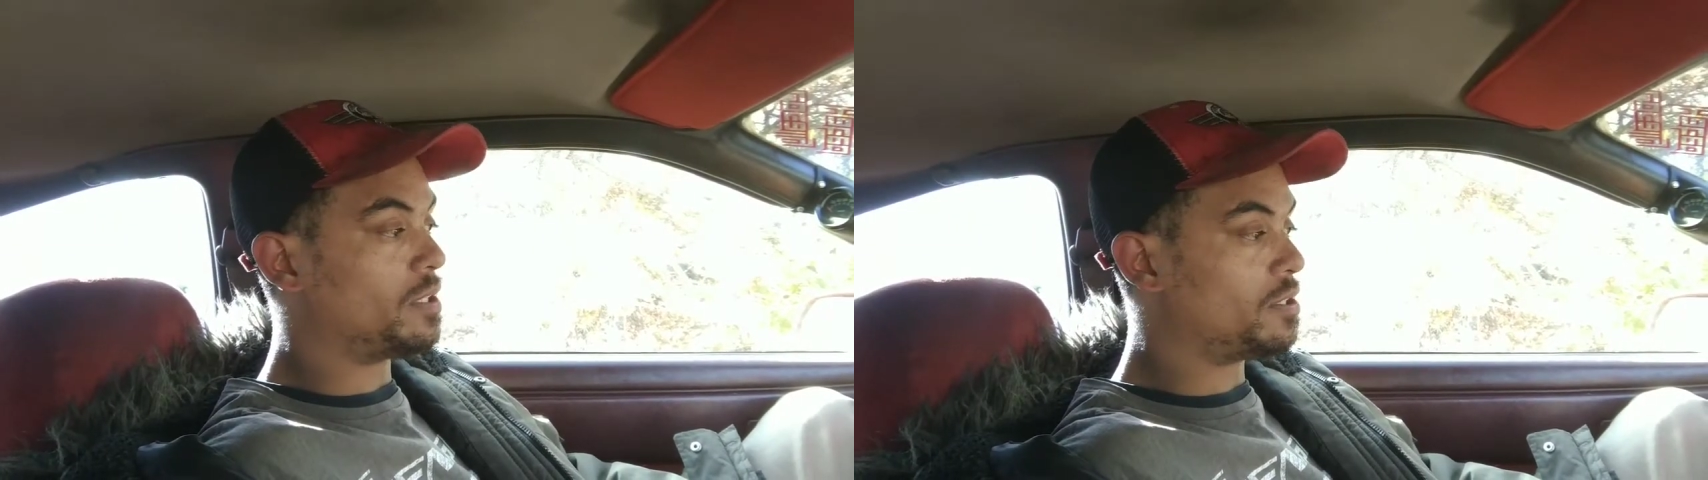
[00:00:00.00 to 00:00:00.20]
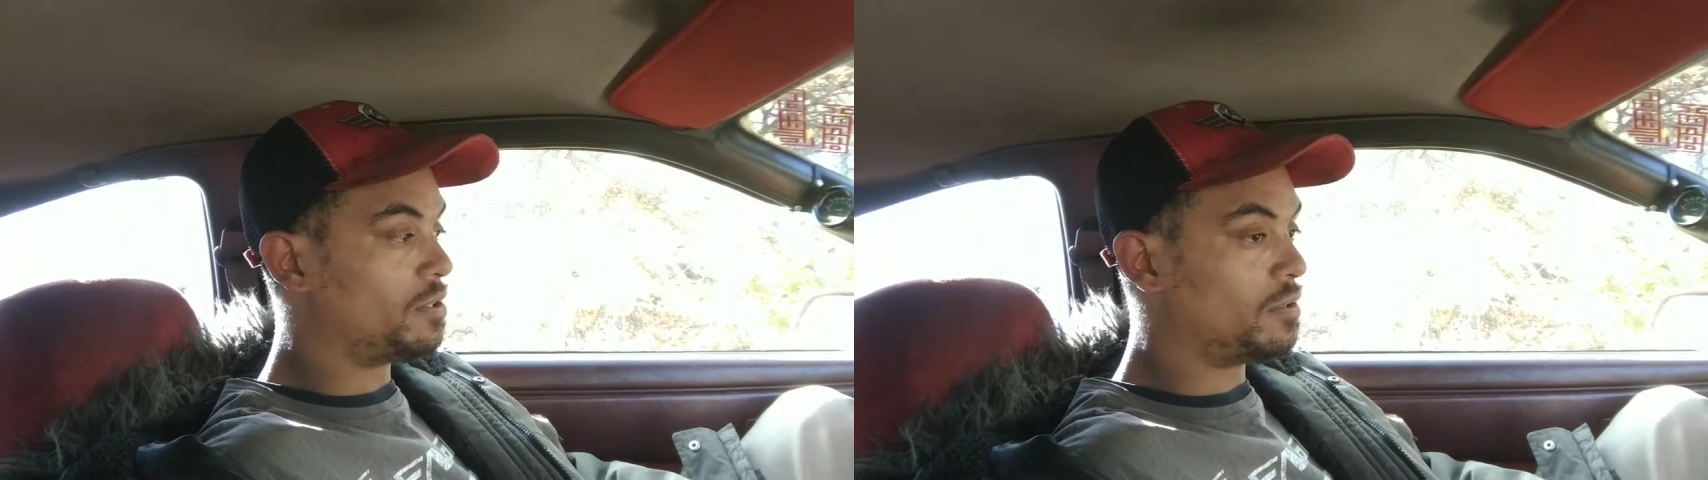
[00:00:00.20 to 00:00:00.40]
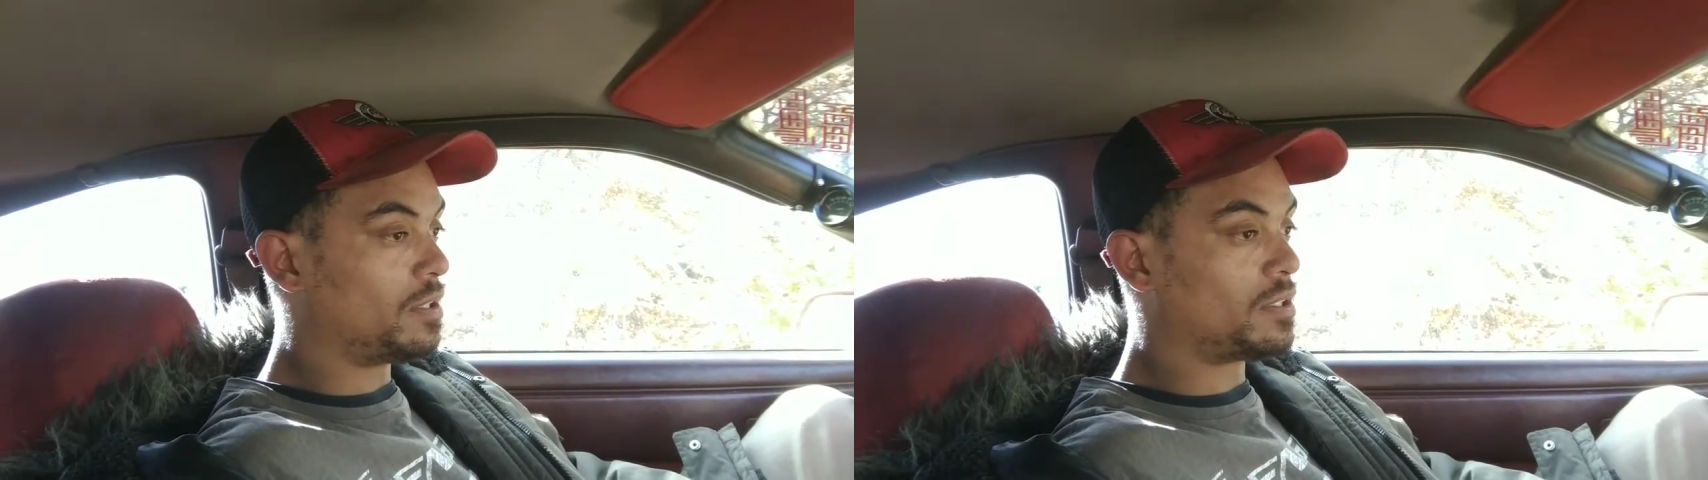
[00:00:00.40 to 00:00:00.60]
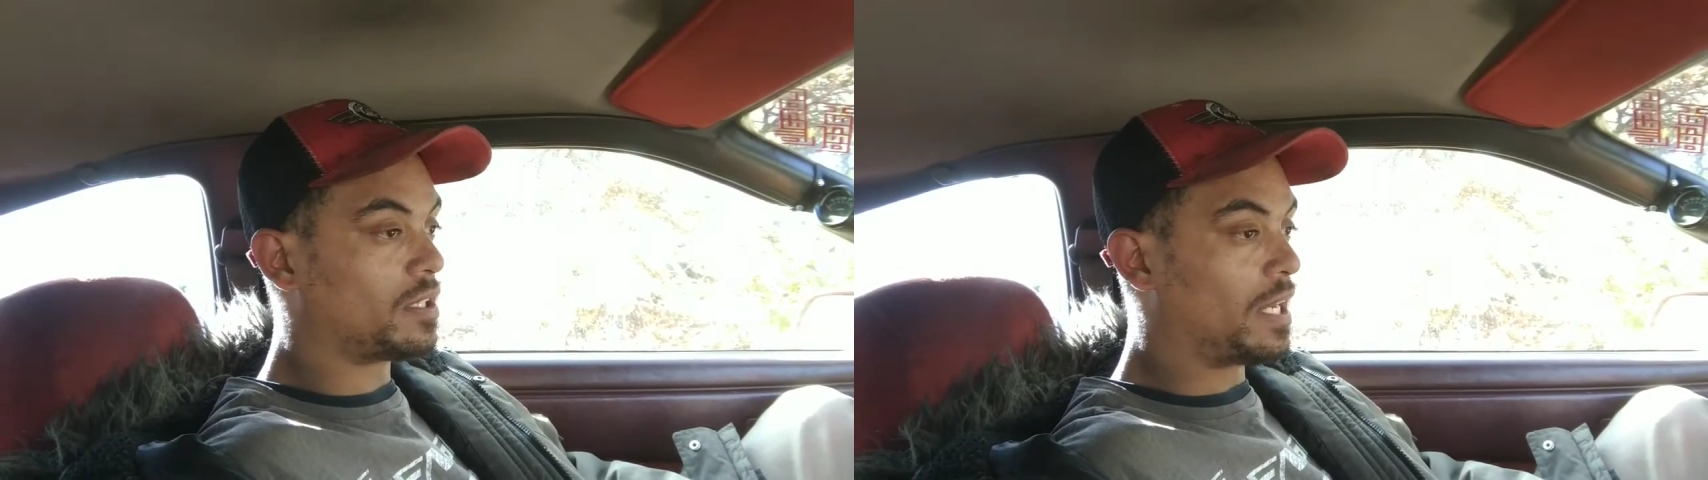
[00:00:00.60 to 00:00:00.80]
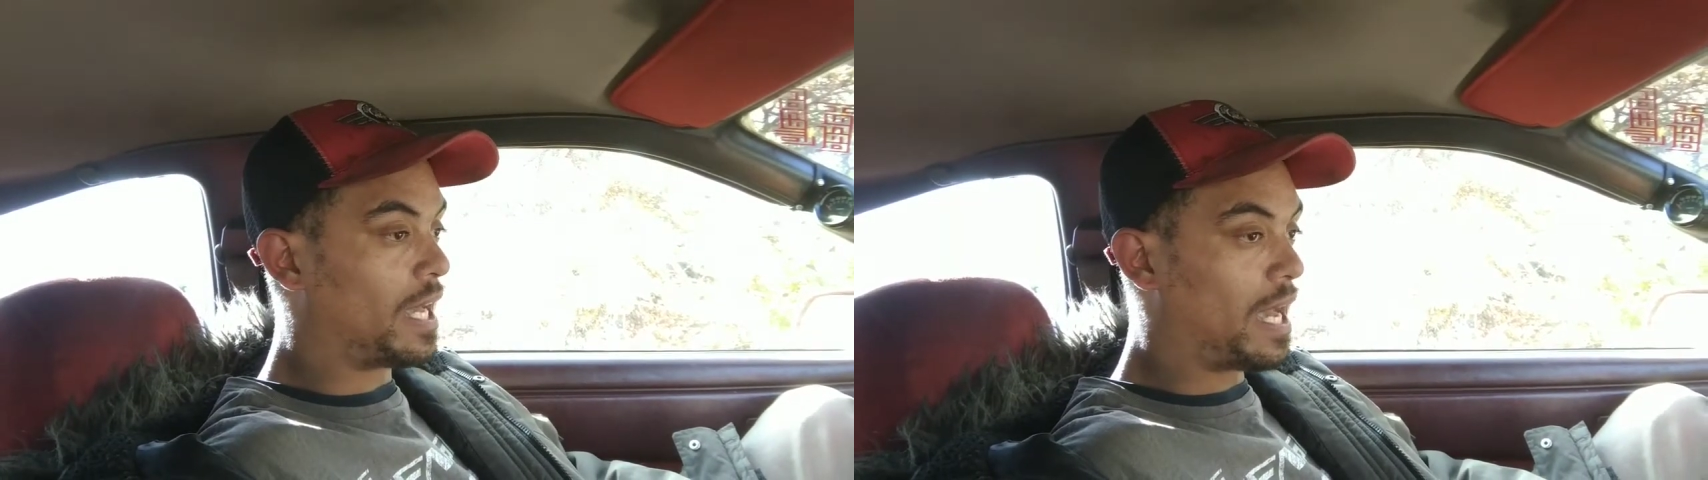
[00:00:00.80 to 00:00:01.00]
soon it's
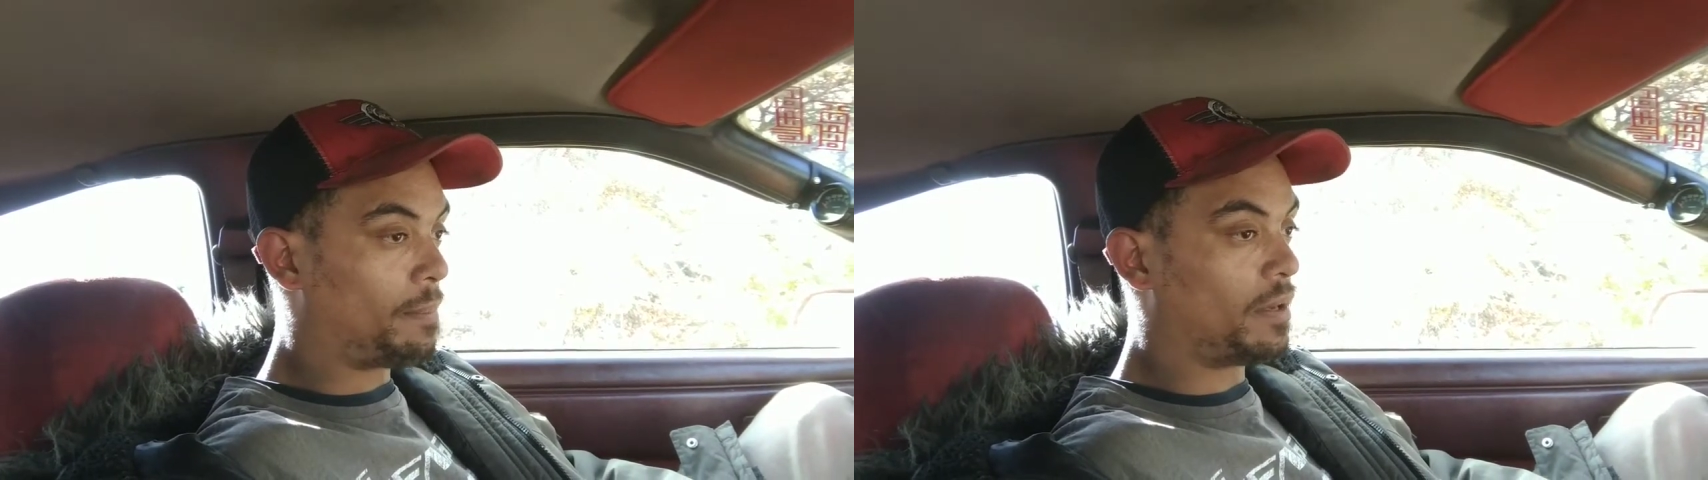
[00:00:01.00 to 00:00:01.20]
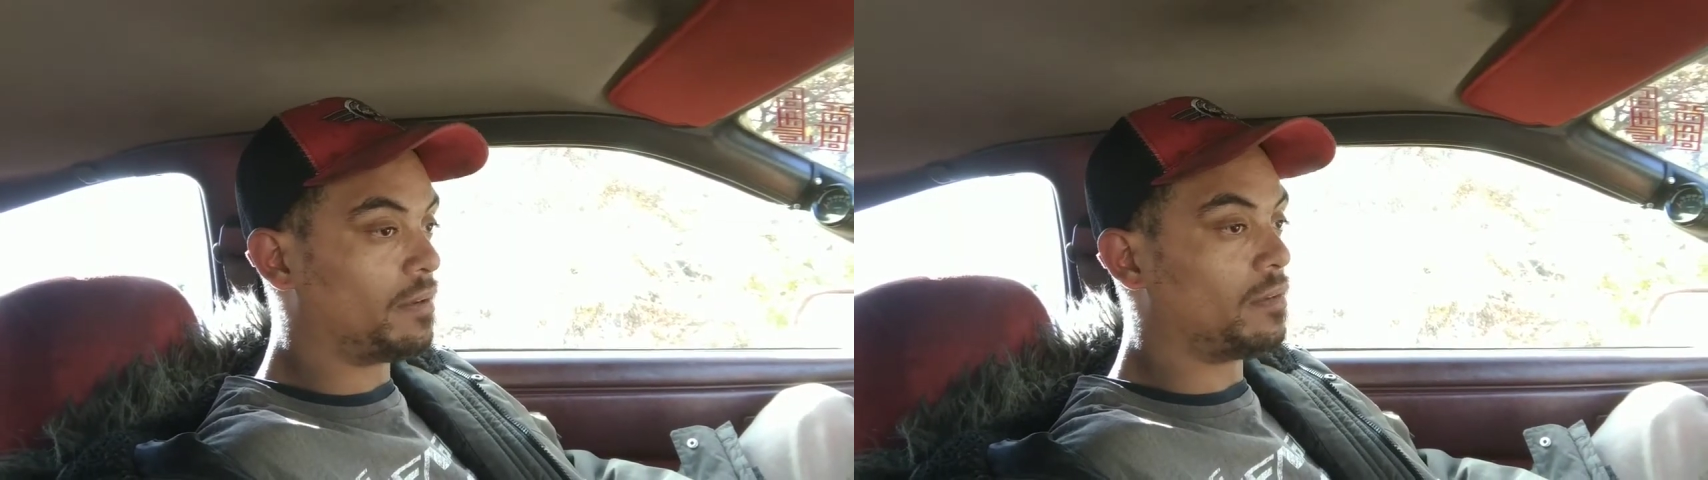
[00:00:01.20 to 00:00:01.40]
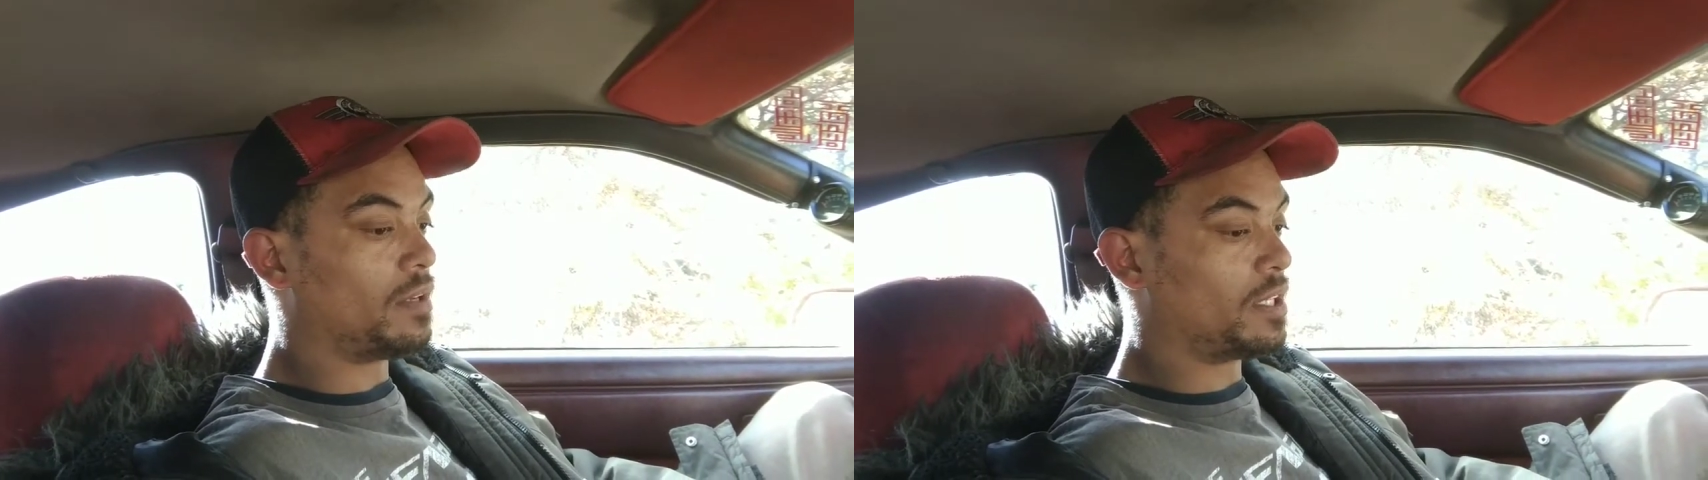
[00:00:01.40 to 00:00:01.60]
going to happen